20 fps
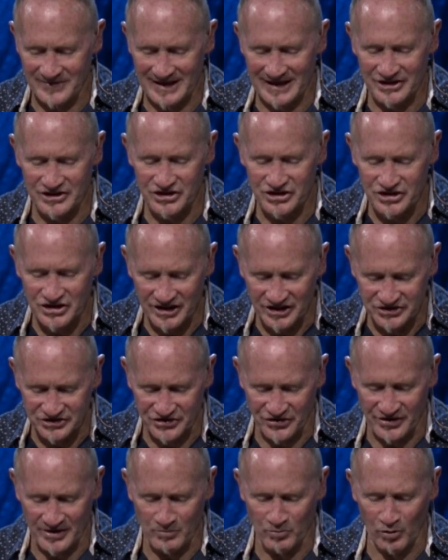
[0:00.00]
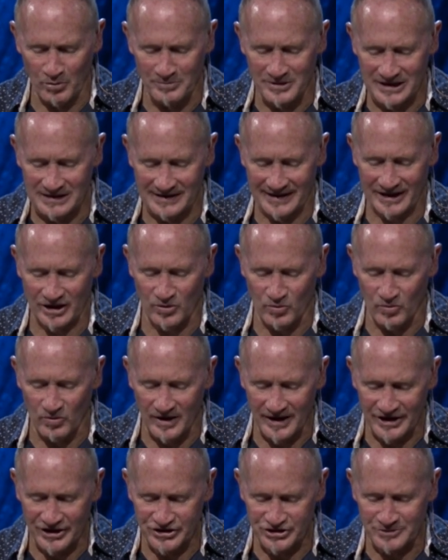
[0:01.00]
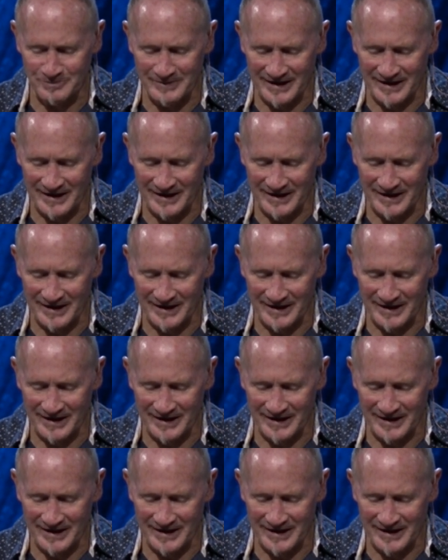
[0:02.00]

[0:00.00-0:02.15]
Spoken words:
and does them will be like a wise